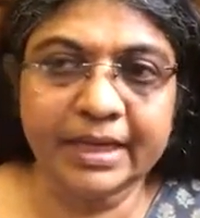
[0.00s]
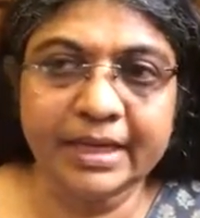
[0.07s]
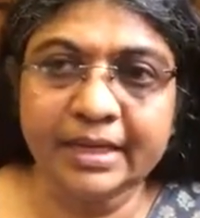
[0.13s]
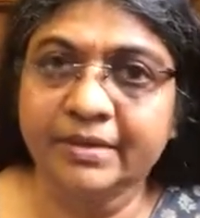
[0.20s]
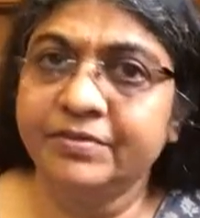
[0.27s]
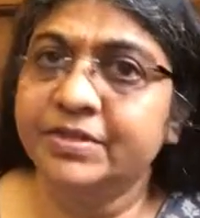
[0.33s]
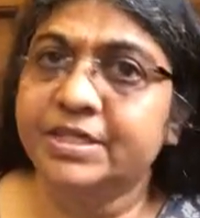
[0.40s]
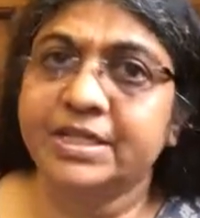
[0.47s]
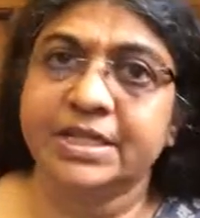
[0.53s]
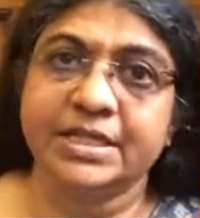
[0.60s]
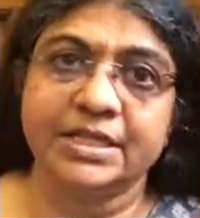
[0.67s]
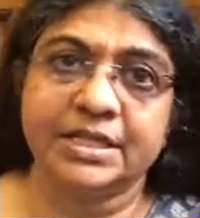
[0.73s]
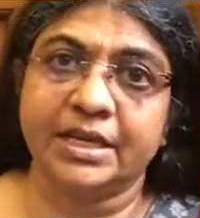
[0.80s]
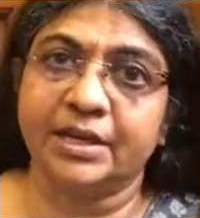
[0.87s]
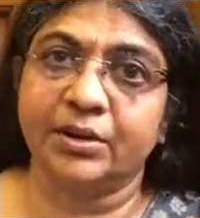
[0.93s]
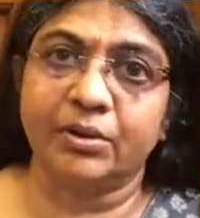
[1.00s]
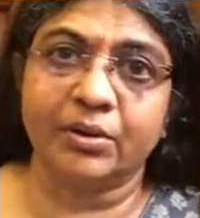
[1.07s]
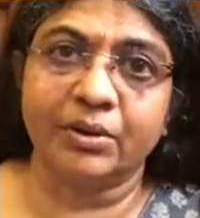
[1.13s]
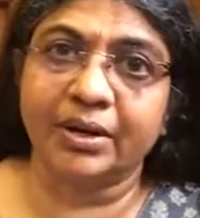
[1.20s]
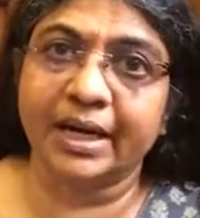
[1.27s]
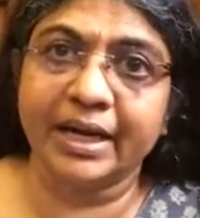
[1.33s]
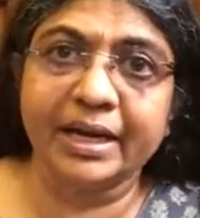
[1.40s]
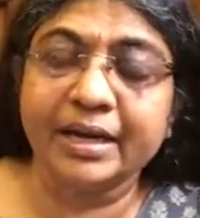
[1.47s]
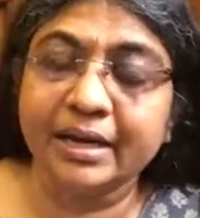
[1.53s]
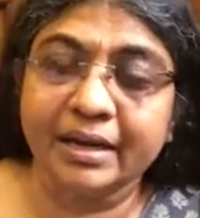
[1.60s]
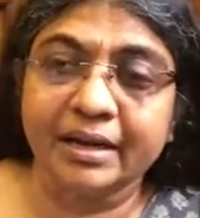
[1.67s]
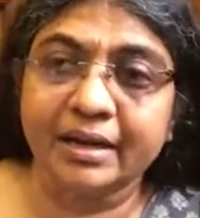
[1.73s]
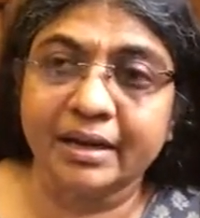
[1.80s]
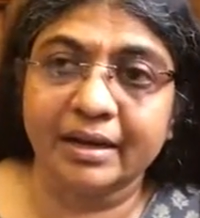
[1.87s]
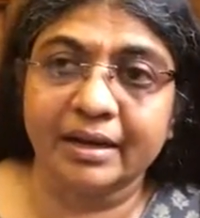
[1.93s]
eaves teasing or
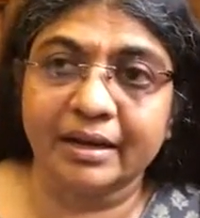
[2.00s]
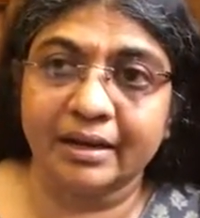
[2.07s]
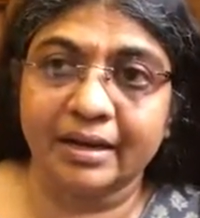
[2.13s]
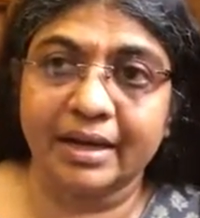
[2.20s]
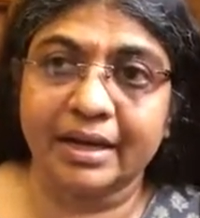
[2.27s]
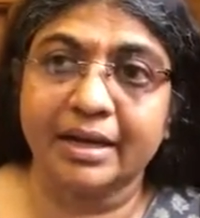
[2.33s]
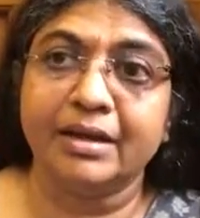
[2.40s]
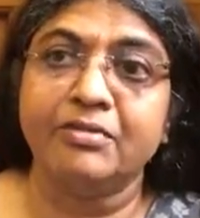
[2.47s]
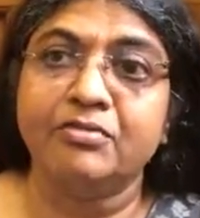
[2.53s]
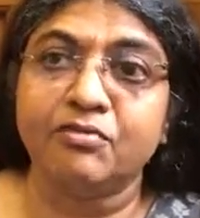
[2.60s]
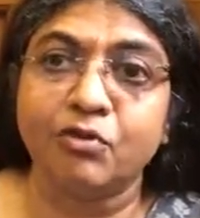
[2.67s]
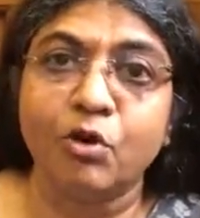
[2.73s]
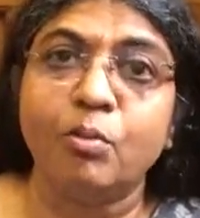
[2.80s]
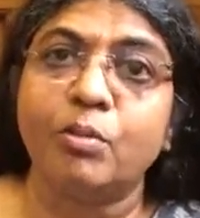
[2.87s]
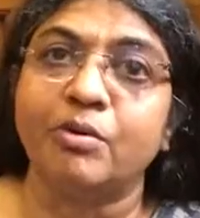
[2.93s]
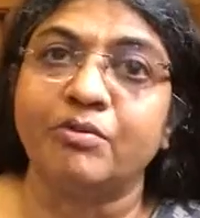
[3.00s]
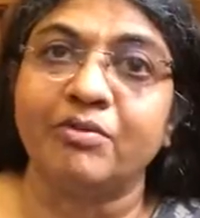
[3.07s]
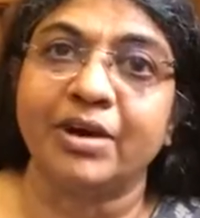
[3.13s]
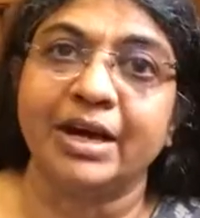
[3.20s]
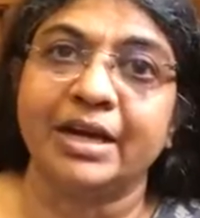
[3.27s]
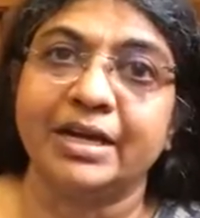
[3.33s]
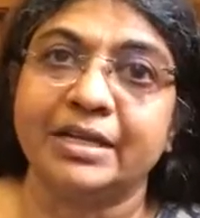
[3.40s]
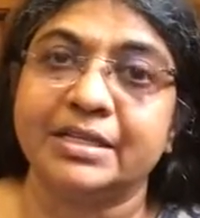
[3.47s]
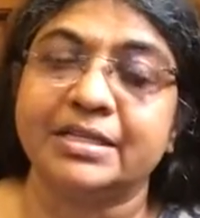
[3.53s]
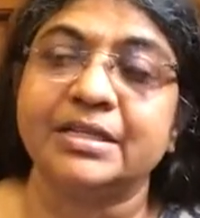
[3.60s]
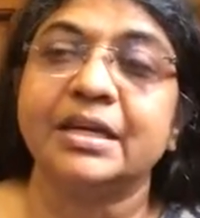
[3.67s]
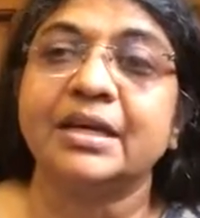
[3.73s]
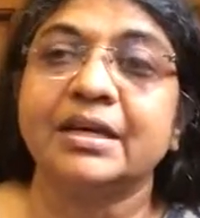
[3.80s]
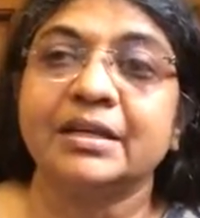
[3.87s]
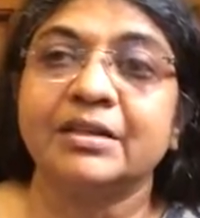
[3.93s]
any form of violence,
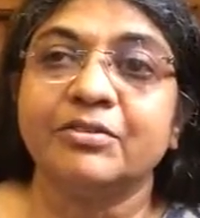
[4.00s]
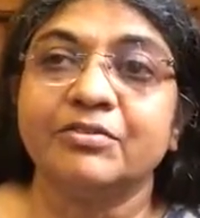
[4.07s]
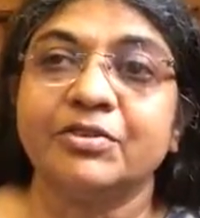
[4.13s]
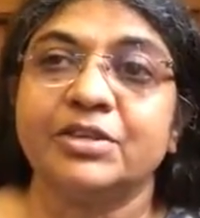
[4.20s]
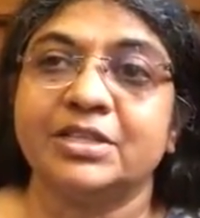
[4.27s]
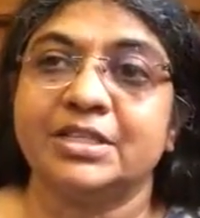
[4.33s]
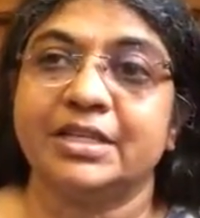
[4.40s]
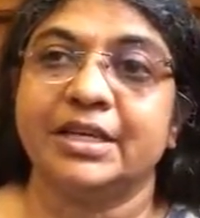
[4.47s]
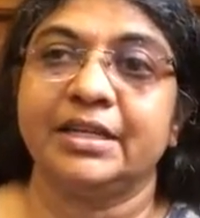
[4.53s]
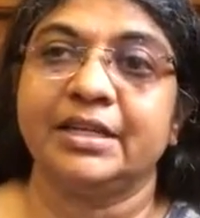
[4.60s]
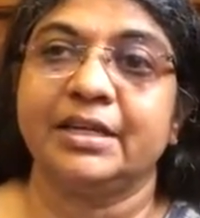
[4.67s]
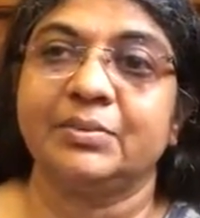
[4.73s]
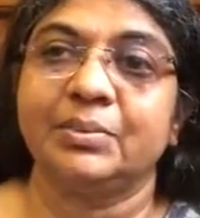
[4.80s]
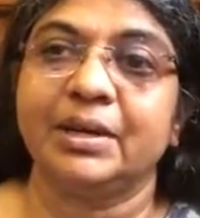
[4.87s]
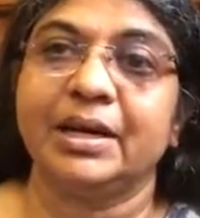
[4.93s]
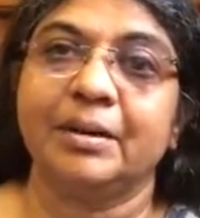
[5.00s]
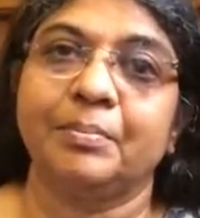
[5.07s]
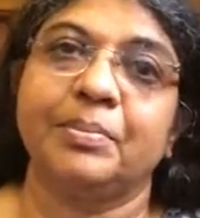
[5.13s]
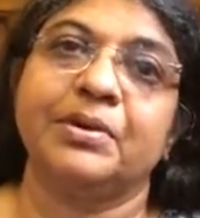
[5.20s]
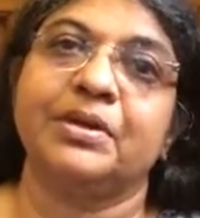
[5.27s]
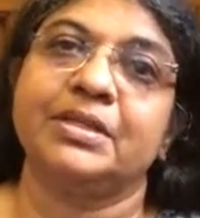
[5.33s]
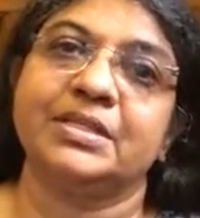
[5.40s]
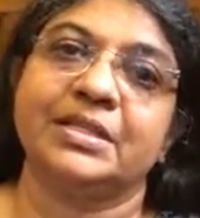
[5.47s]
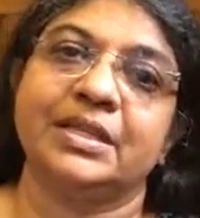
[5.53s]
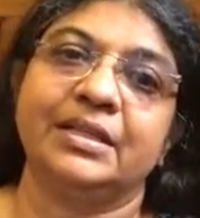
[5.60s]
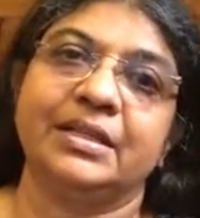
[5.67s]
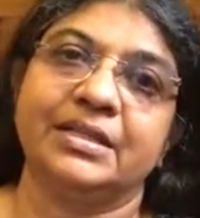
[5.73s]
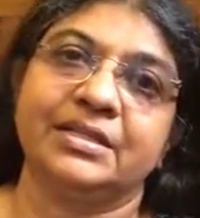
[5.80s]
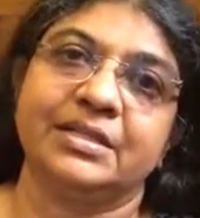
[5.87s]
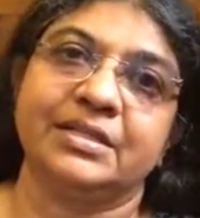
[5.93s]
the first thing that will happen is that
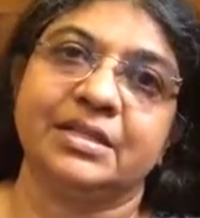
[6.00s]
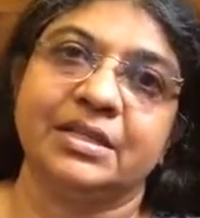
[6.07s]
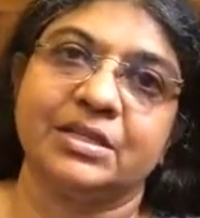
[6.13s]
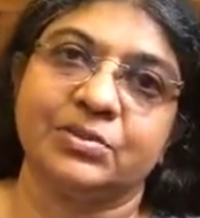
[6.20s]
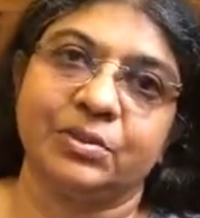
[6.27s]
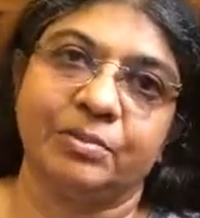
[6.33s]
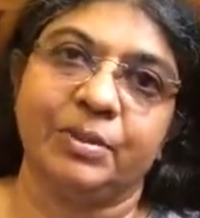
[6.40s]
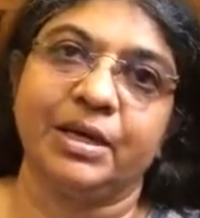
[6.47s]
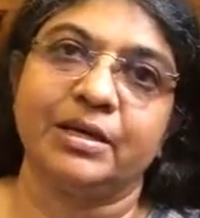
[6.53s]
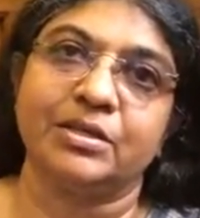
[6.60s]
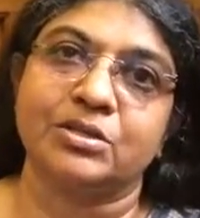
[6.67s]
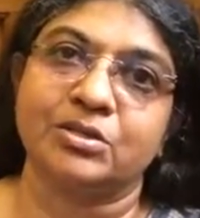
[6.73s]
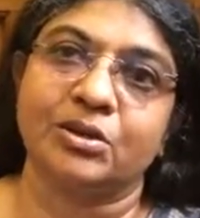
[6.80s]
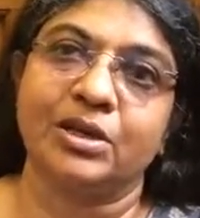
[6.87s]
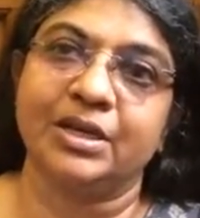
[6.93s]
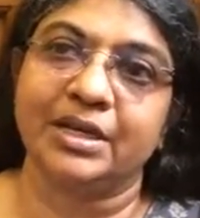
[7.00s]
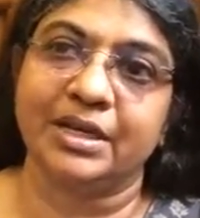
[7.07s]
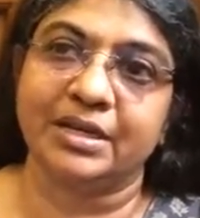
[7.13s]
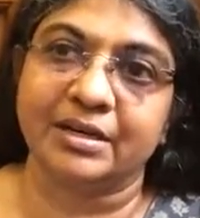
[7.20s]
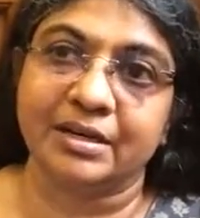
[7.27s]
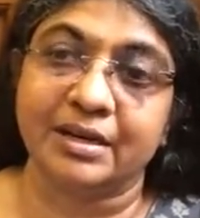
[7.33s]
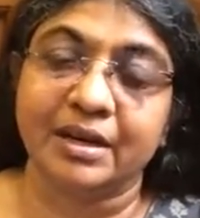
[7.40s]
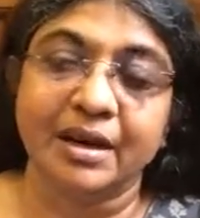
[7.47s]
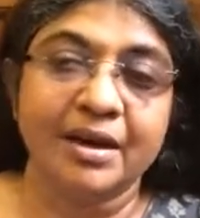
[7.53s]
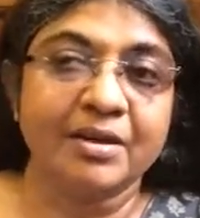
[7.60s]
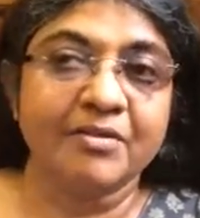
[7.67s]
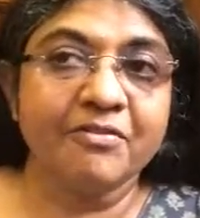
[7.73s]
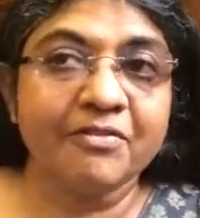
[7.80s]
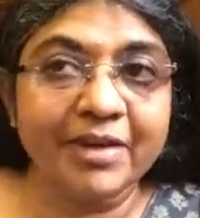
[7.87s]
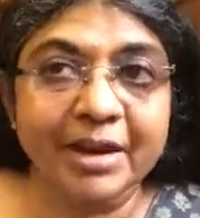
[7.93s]
these results will be consolidated,
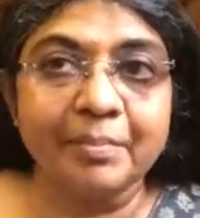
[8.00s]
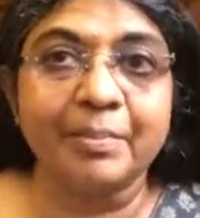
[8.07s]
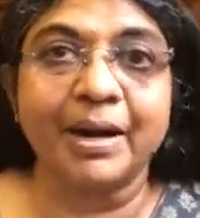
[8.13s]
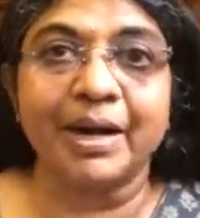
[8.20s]
fed